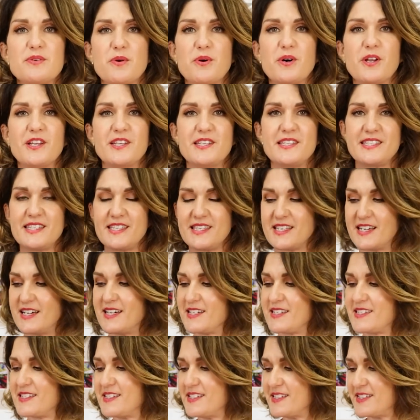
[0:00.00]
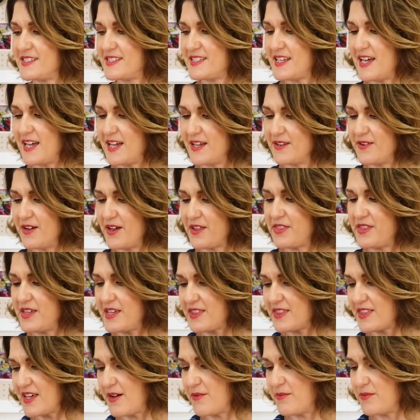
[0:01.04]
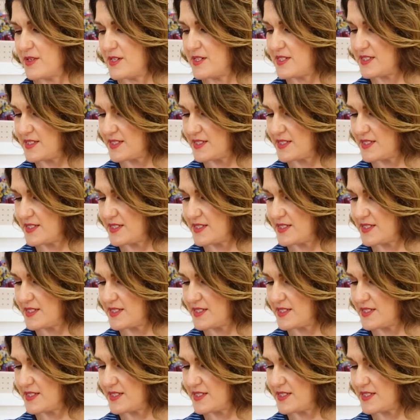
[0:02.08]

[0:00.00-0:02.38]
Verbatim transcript: quality that does. So I think that would